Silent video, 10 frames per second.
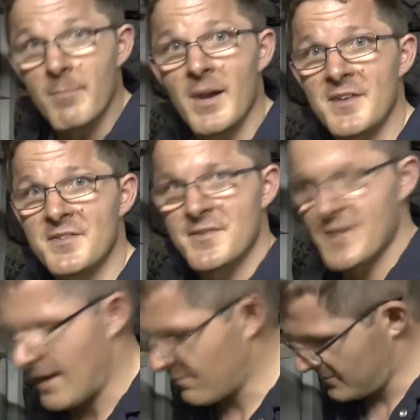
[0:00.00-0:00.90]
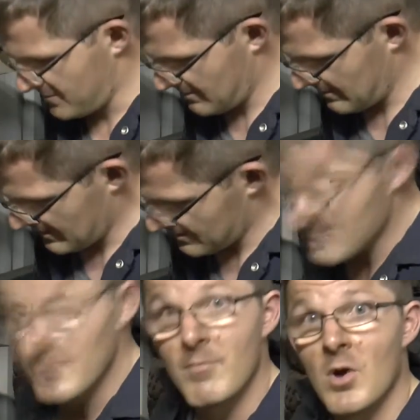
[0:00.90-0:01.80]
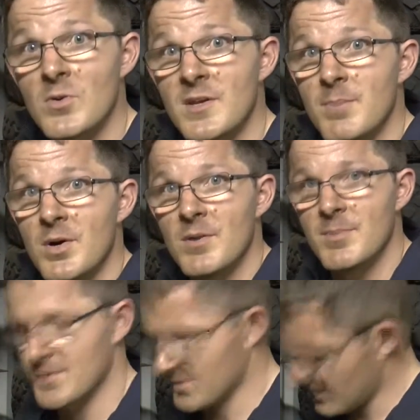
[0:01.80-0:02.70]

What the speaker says: bases covered. That's it, multi-purpose,